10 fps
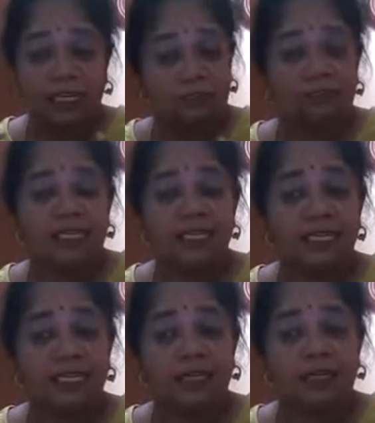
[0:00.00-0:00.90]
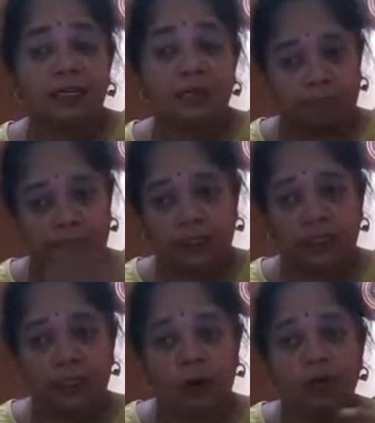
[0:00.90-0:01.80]
get busy in the
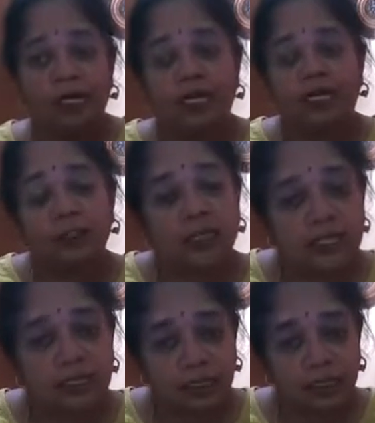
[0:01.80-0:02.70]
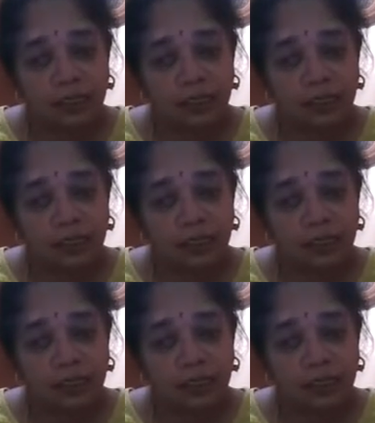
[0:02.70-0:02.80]
uh, royal duties?